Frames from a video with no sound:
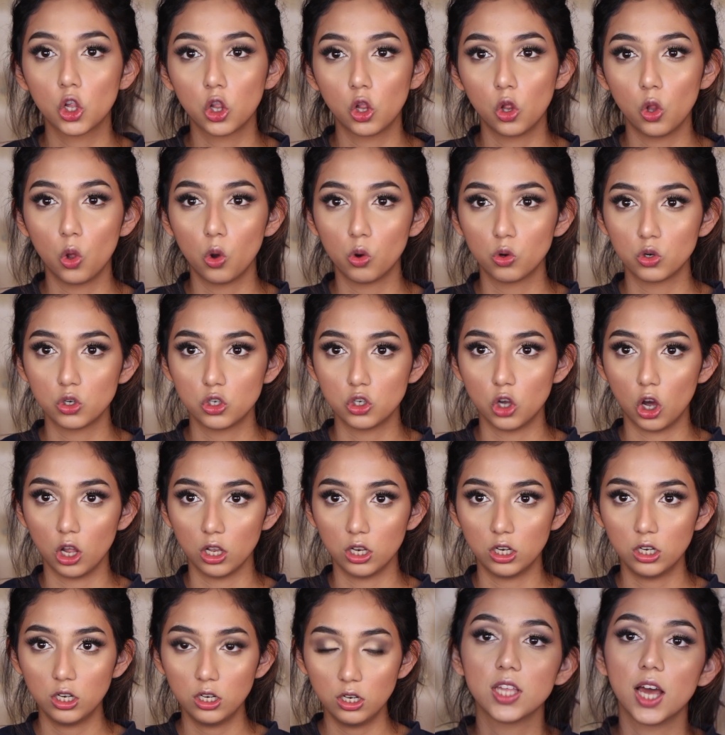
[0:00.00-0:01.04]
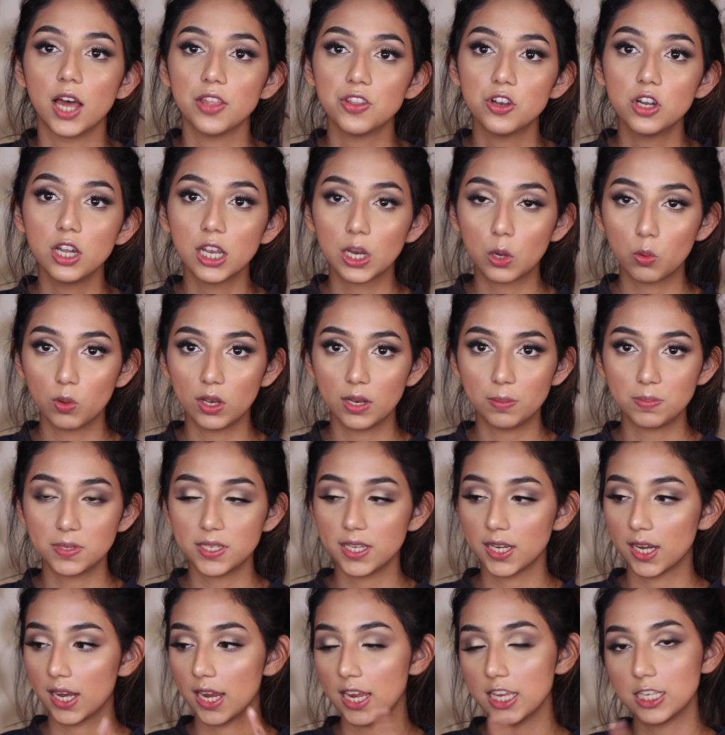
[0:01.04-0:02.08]
Glow Dollar. The other liquid
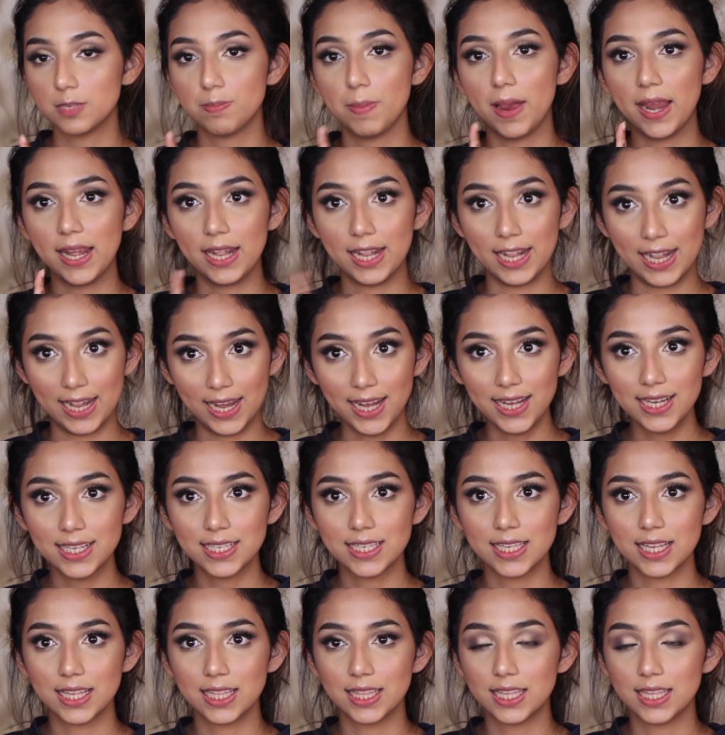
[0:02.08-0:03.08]
lipstick is by NYX.